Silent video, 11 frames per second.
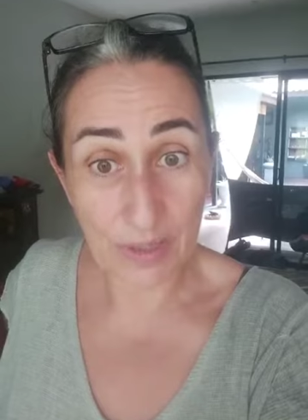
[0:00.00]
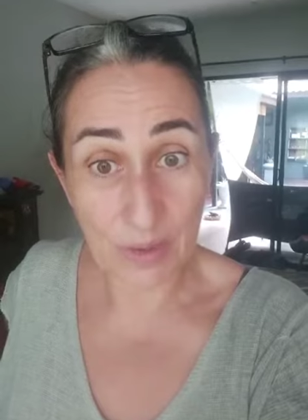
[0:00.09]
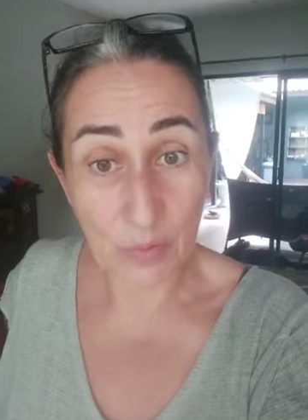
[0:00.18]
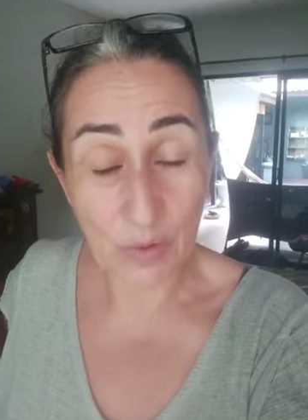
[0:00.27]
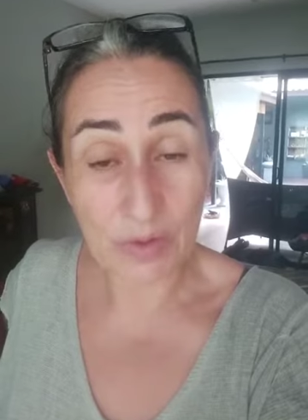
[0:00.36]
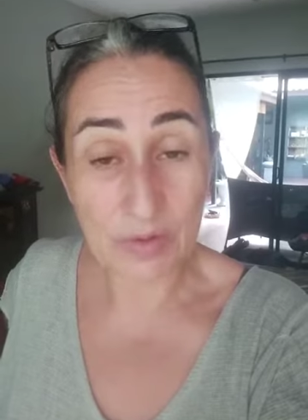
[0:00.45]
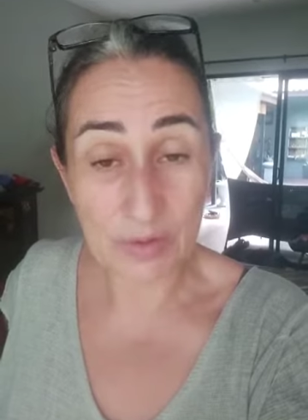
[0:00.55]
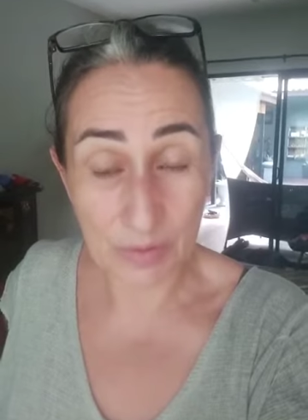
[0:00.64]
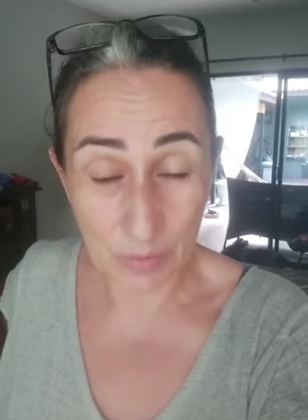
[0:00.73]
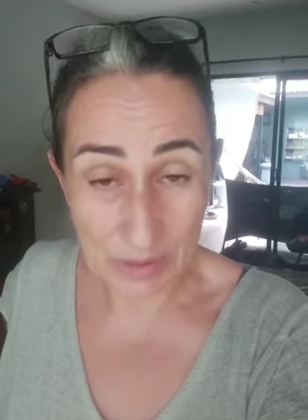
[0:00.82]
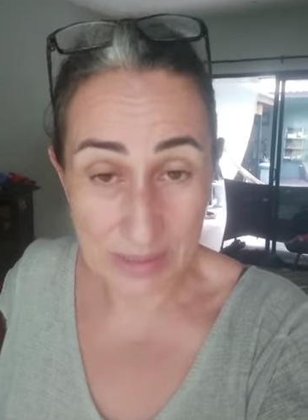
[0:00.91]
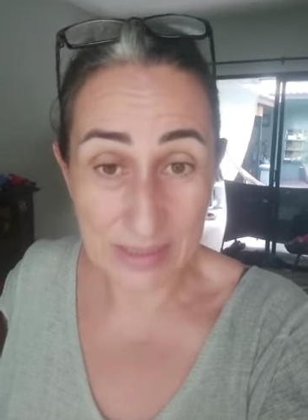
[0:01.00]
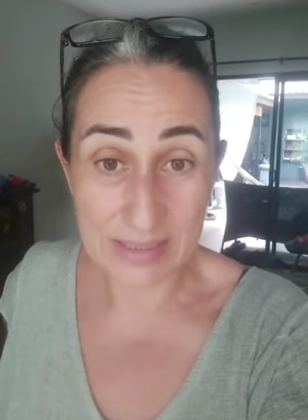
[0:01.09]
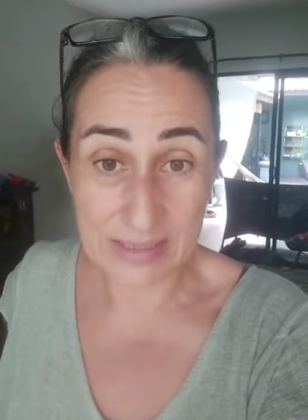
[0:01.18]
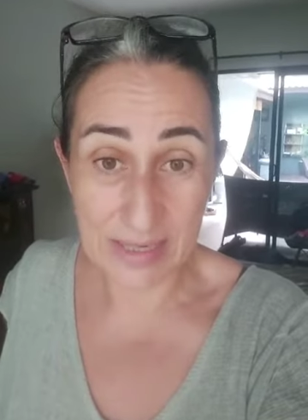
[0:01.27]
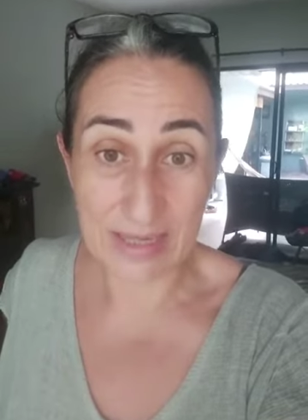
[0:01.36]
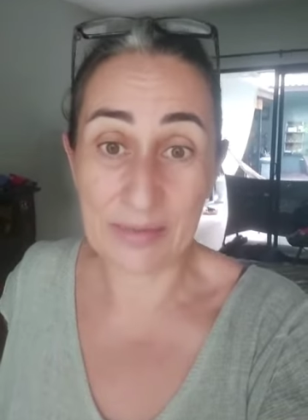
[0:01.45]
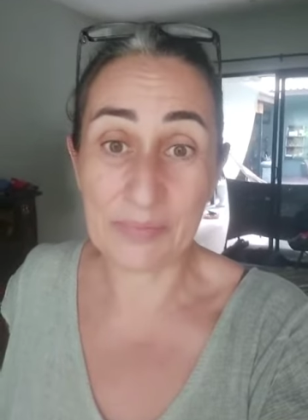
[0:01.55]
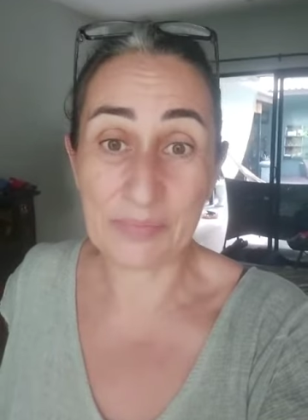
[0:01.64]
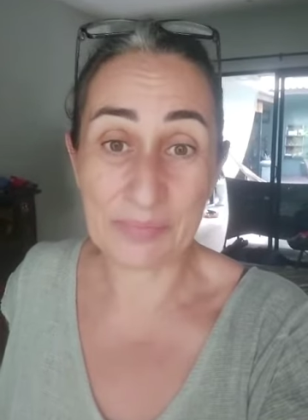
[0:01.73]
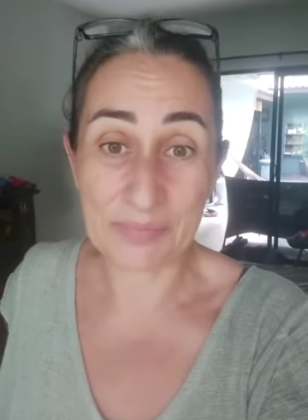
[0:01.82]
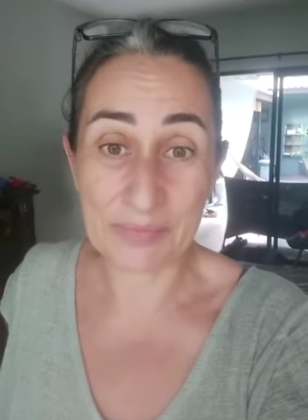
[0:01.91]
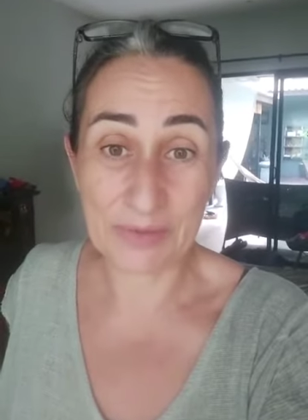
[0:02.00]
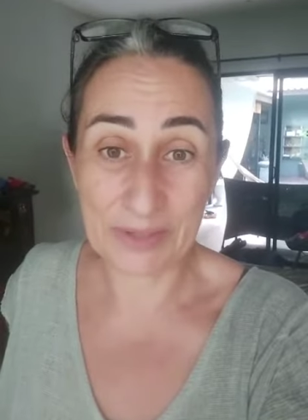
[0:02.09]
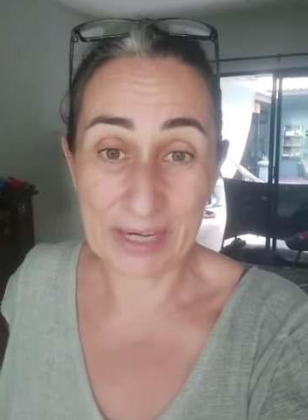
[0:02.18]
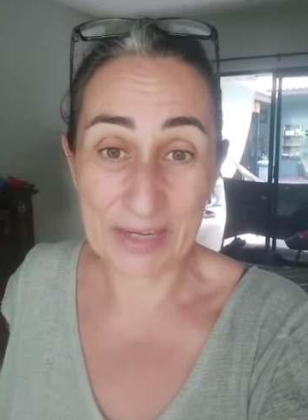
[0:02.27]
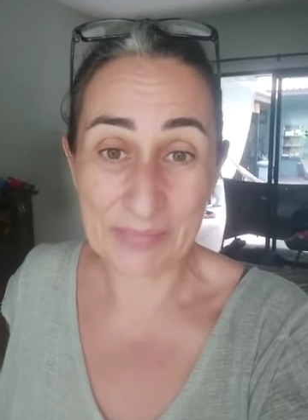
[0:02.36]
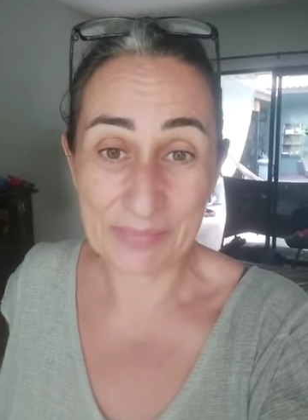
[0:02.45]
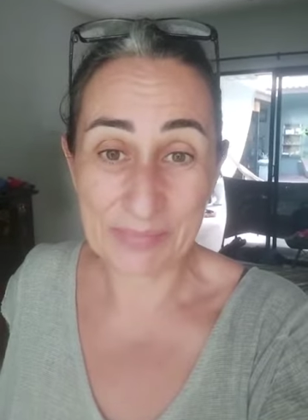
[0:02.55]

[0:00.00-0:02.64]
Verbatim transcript: in what Wesley's saying. Okay?